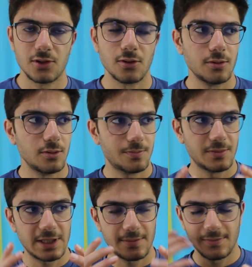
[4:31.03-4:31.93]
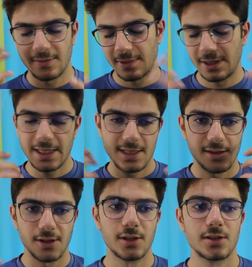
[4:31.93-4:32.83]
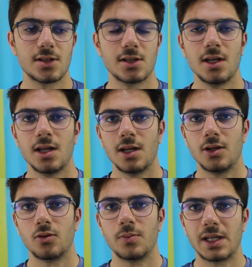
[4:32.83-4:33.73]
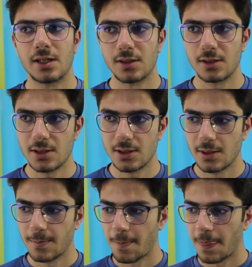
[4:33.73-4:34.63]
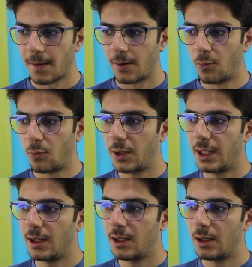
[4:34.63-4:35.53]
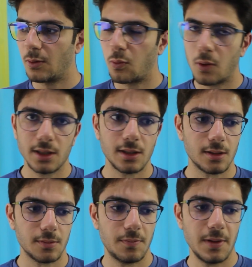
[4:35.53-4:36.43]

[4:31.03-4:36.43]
So these thoughts, because we wanna